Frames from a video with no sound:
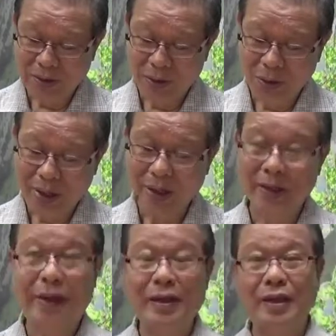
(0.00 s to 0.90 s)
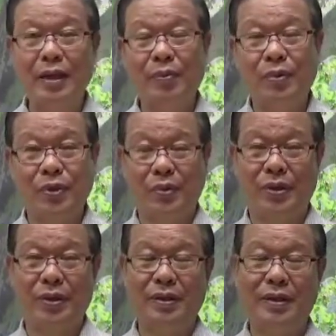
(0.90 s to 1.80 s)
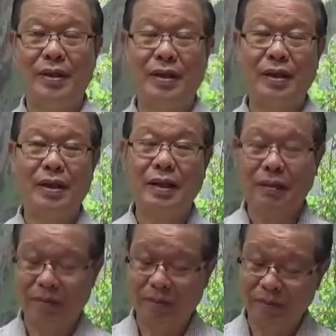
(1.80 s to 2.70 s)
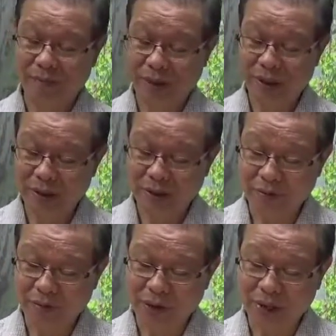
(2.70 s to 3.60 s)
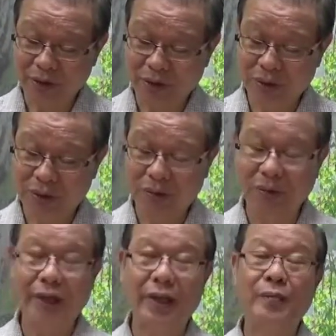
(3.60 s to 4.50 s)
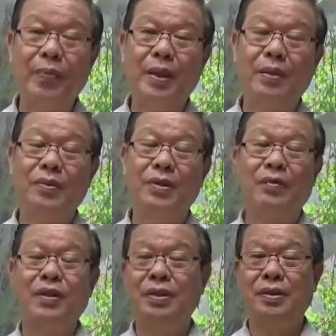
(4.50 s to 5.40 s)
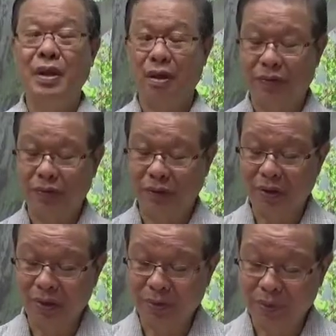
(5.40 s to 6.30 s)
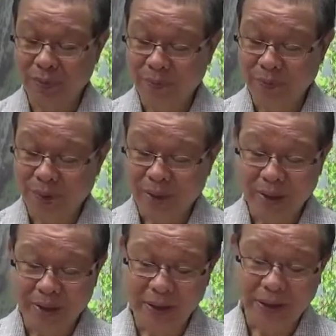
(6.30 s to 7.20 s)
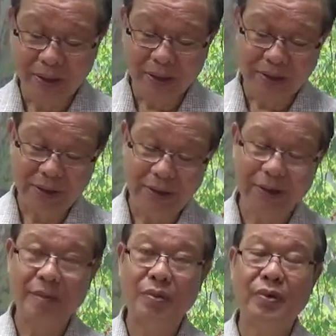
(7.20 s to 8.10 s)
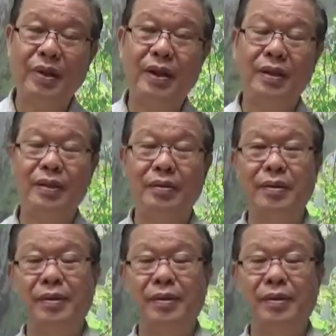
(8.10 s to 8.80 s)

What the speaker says: wear dust heap robes. They collect pieces of rags thrown away, which are very rough cloth, and then they stitch them together.